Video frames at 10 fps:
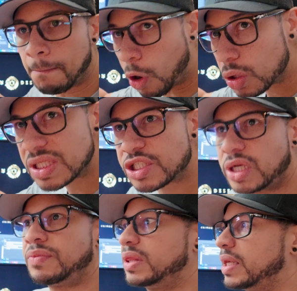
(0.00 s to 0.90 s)

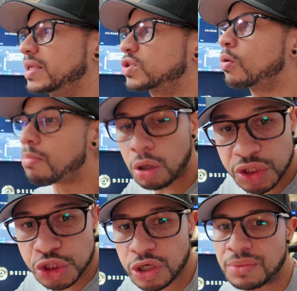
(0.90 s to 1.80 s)
multi-stream with this. So I'm
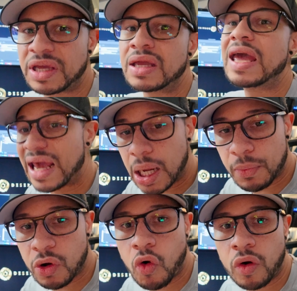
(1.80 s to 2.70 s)
multi-streaming and
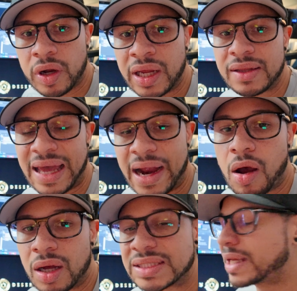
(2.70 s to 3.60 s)
I'm recording that
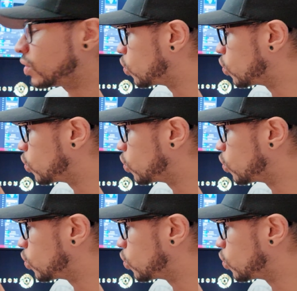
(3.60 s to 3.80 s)
content